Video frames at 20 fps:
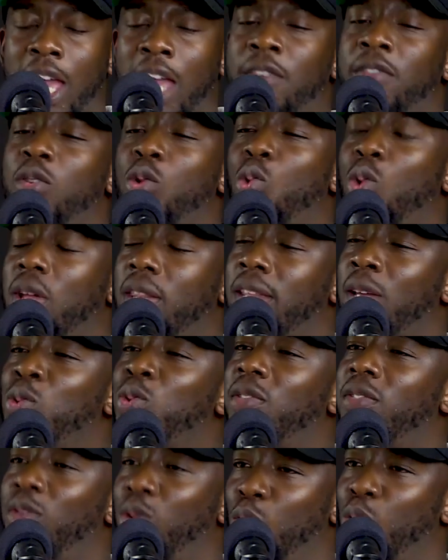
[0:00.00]
everyone that
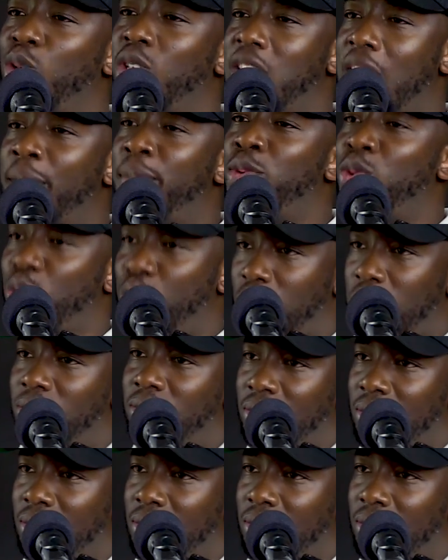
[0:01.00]
we've looked up to